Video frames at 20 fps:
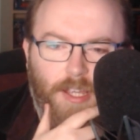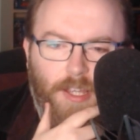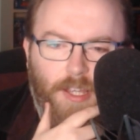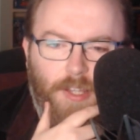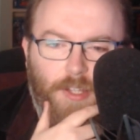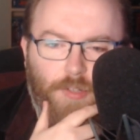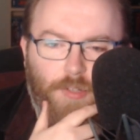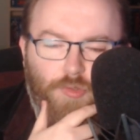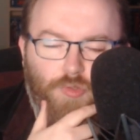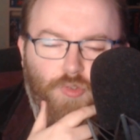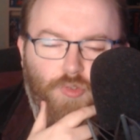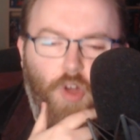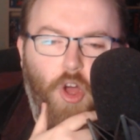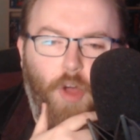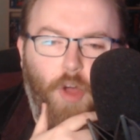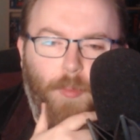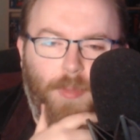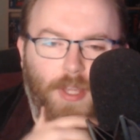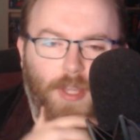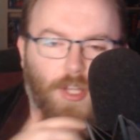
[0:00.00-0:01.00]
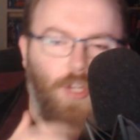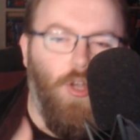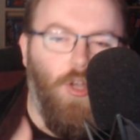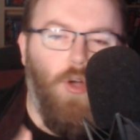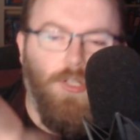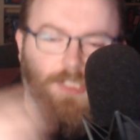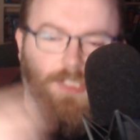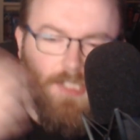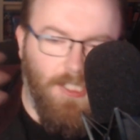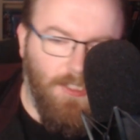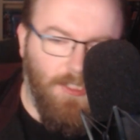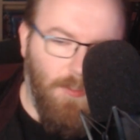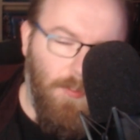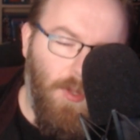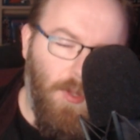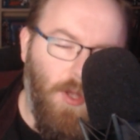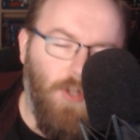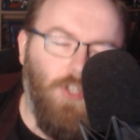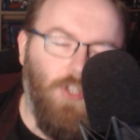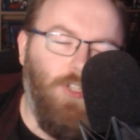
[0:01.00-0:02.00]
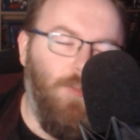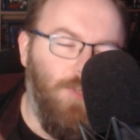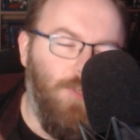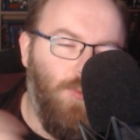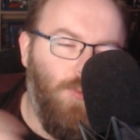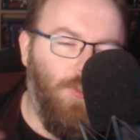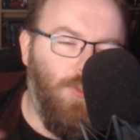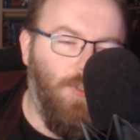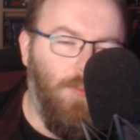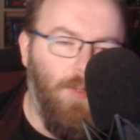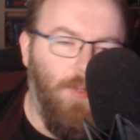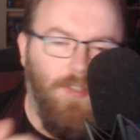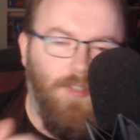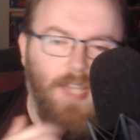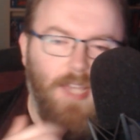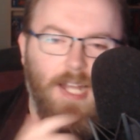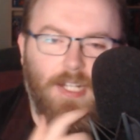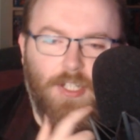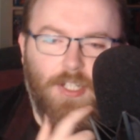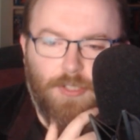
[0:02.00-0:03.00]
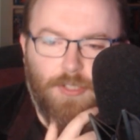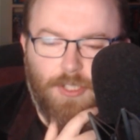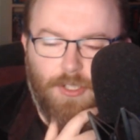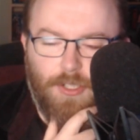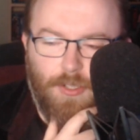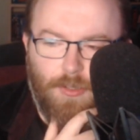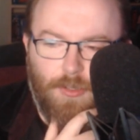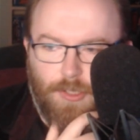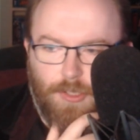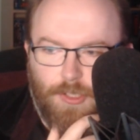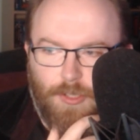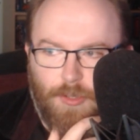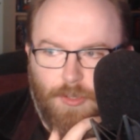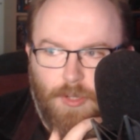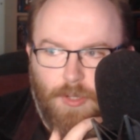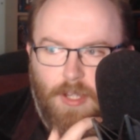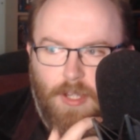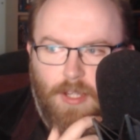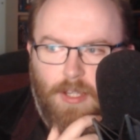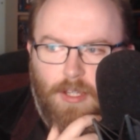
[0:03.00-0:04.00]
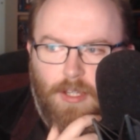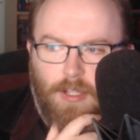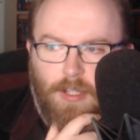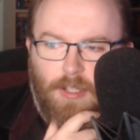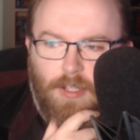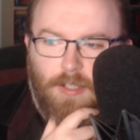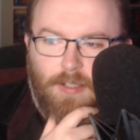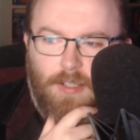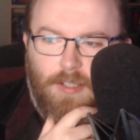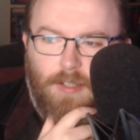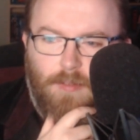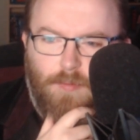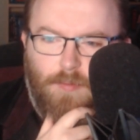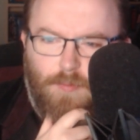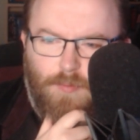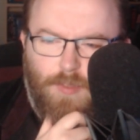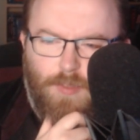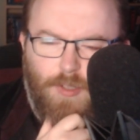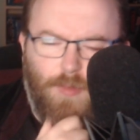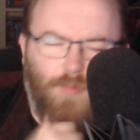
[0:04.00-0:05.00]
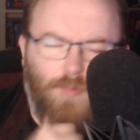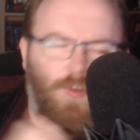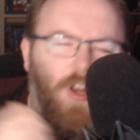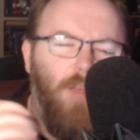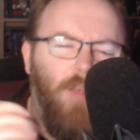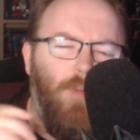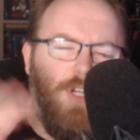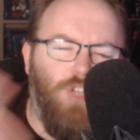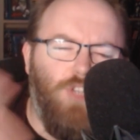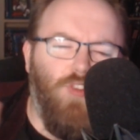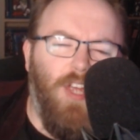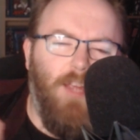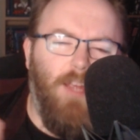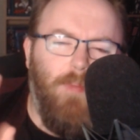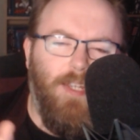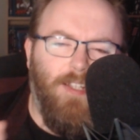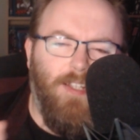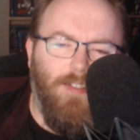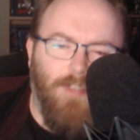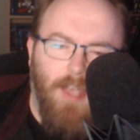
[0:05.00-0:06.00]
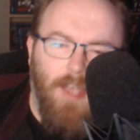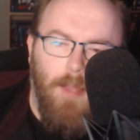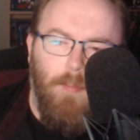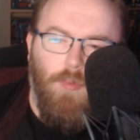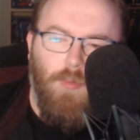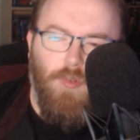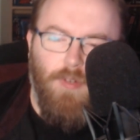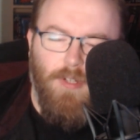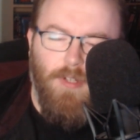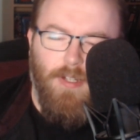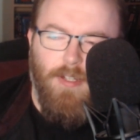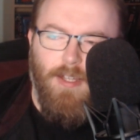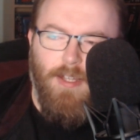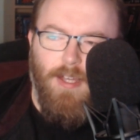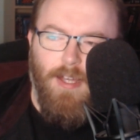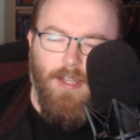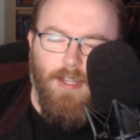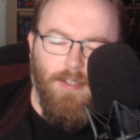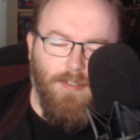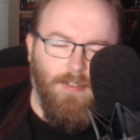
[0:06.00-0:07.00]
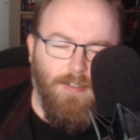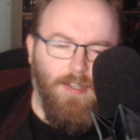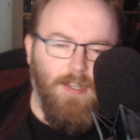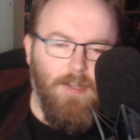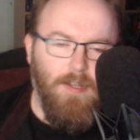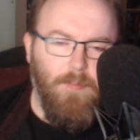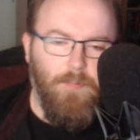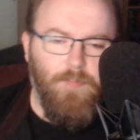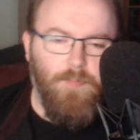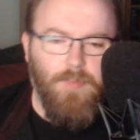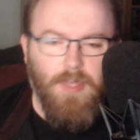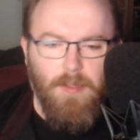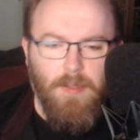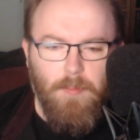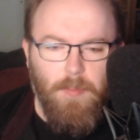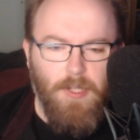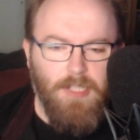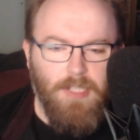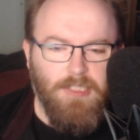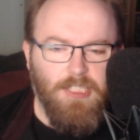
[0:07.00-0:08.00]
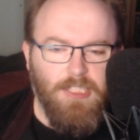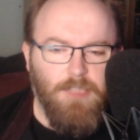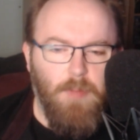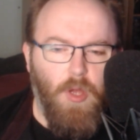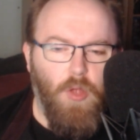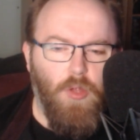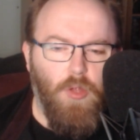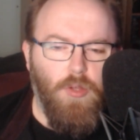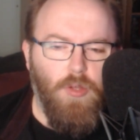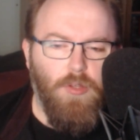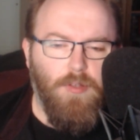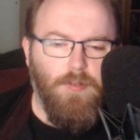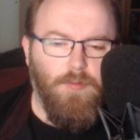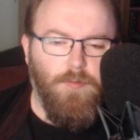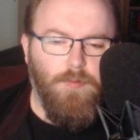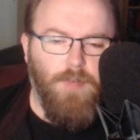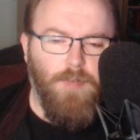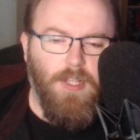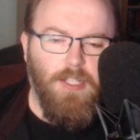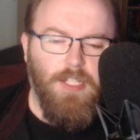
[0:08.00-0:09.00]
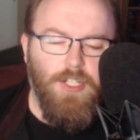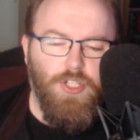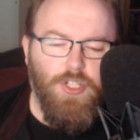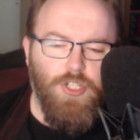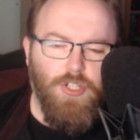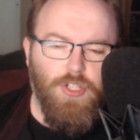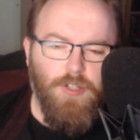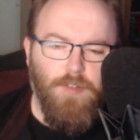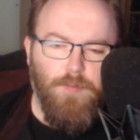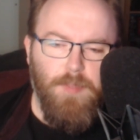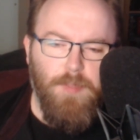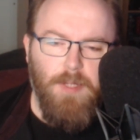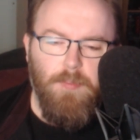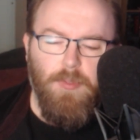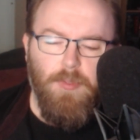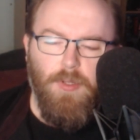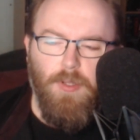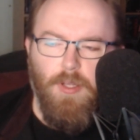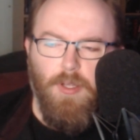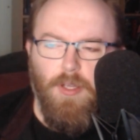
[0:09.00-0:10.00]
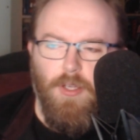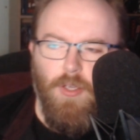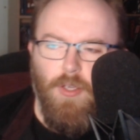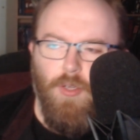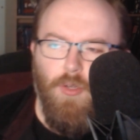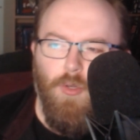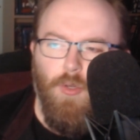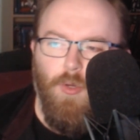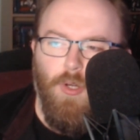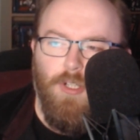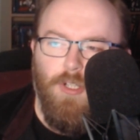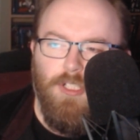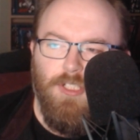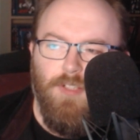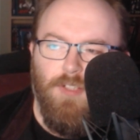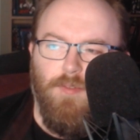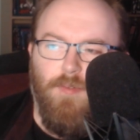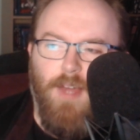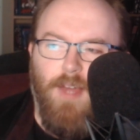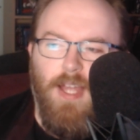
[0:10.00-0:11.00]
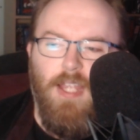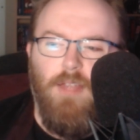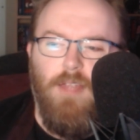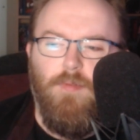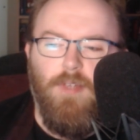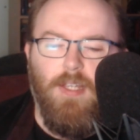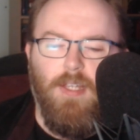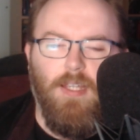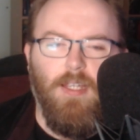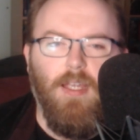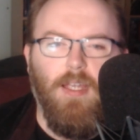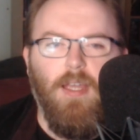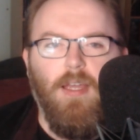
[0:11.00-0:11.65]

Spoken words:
that dropped that caused this apocalypse were about 10 years ago. So you know, very much try to be contemporary at the time. But it's a small village of people who are surviving